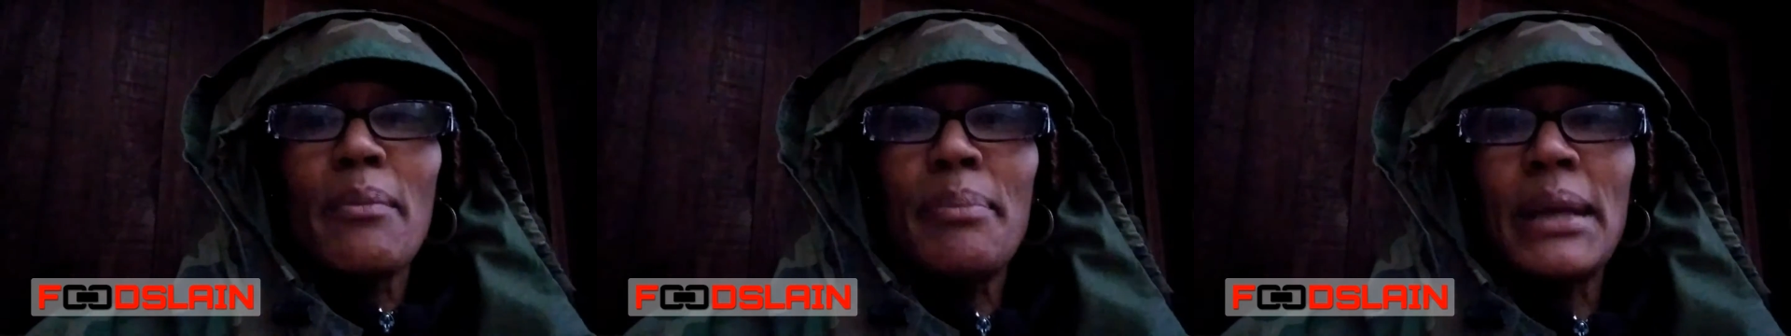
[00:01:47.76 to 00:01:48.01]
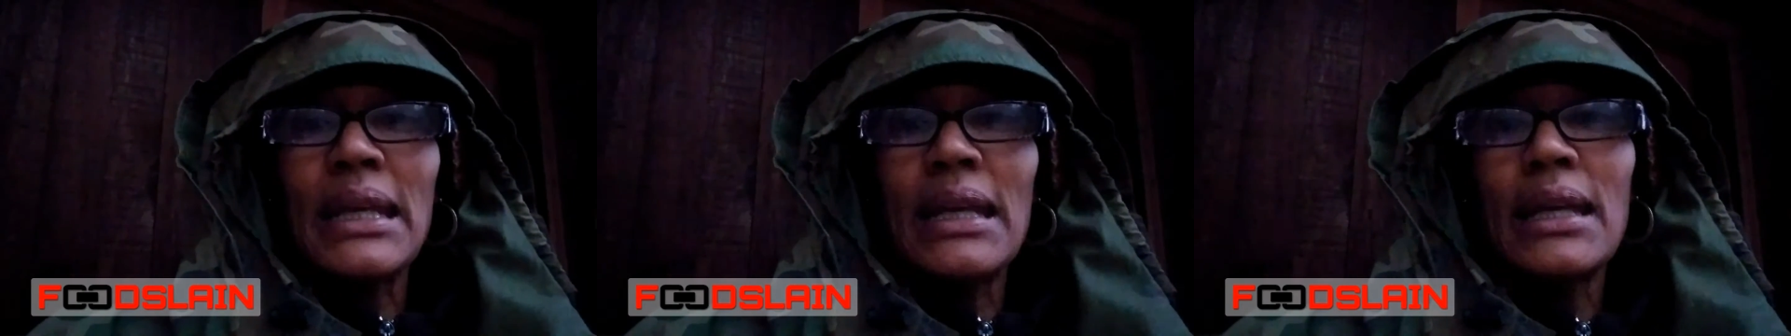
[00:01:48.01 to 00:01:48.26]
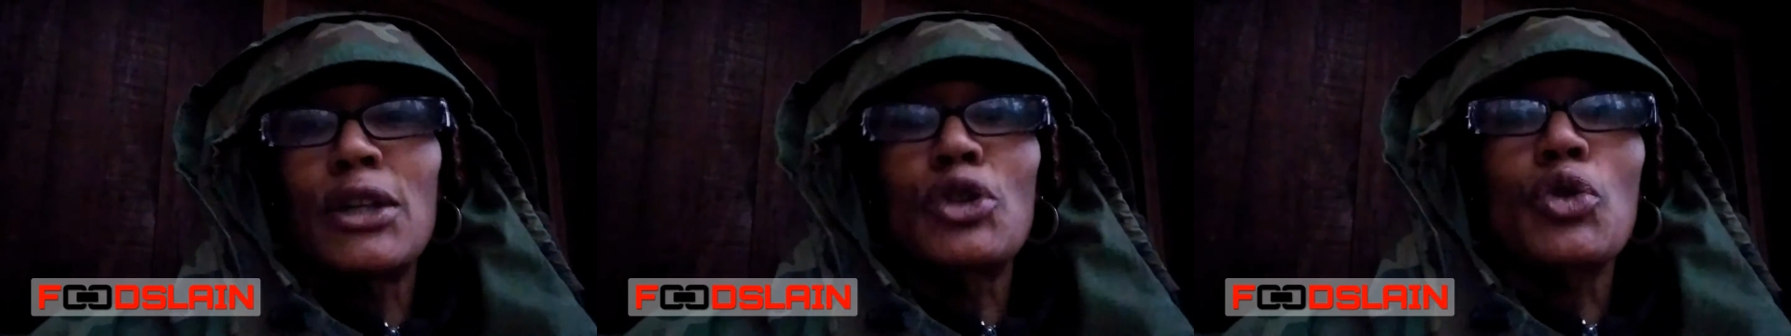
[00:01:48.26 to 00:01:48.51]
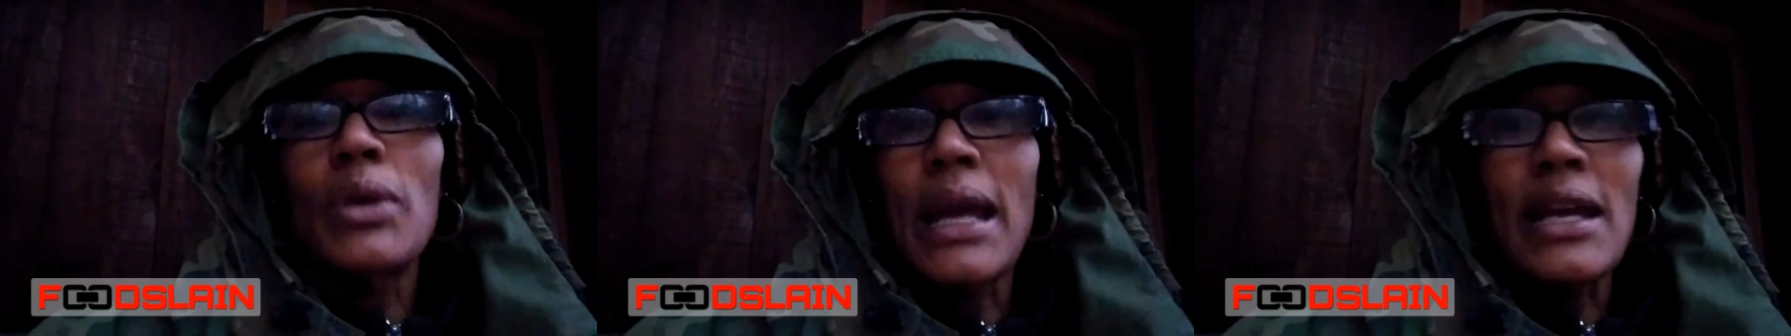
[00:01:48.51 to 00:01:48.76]
be in
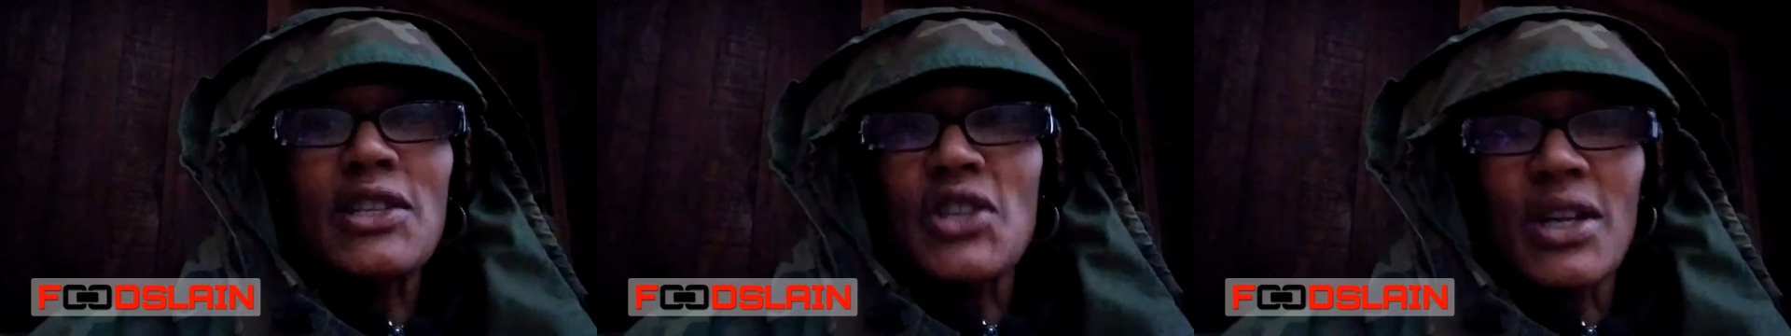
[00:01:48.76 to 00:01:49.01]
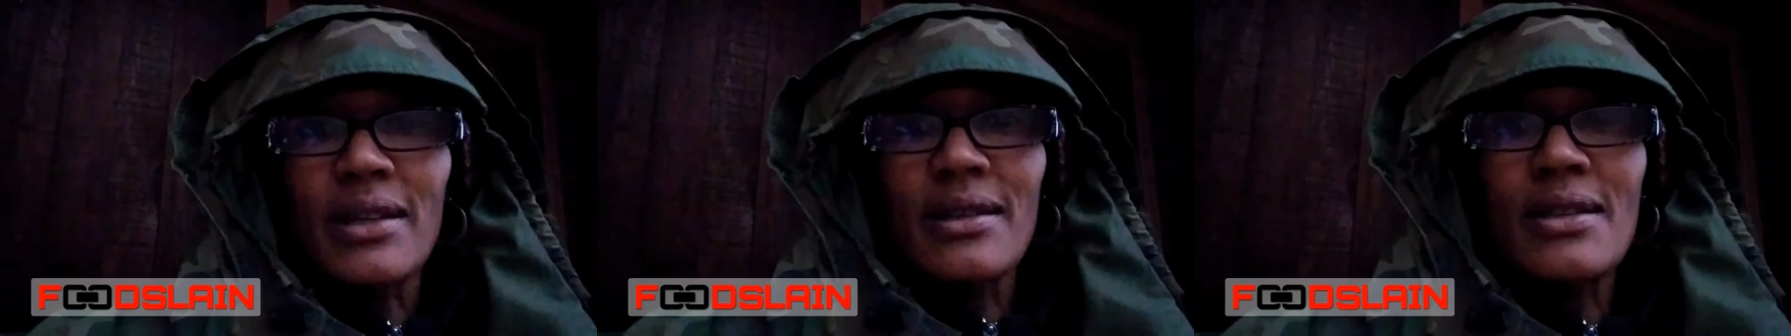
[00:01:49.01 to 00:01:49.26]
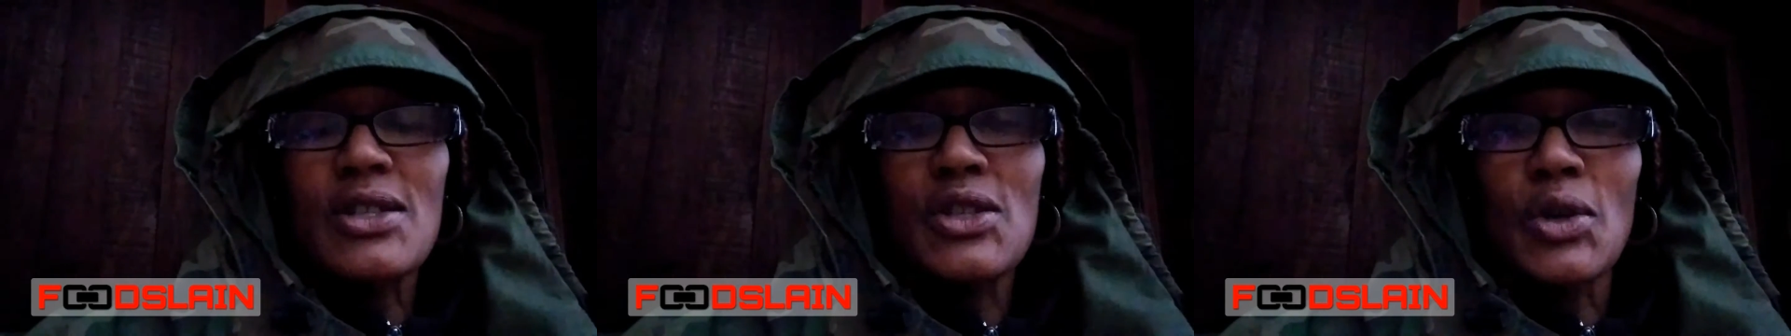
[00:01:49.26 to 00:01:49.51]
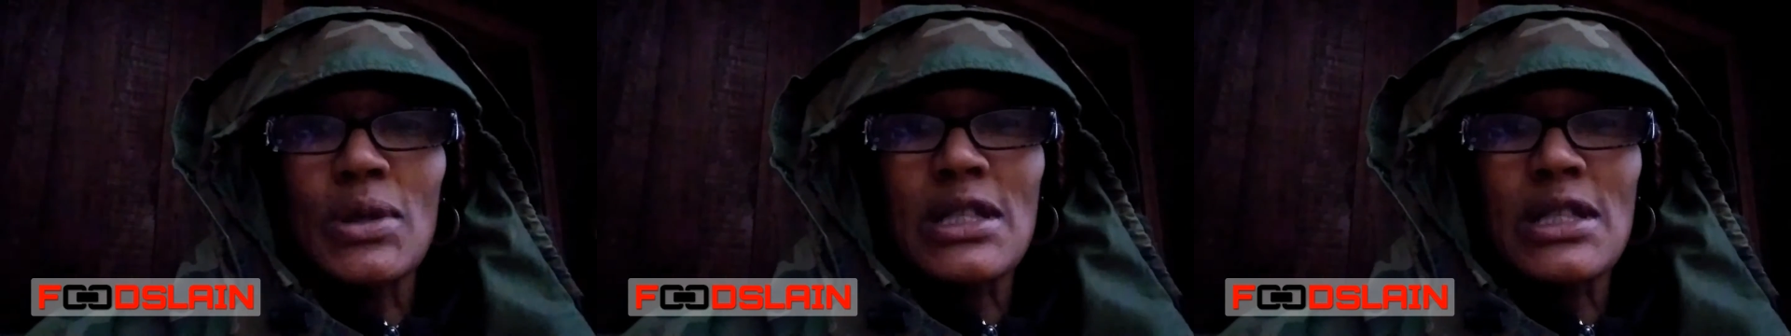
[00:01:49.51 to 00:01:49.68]
creation, so to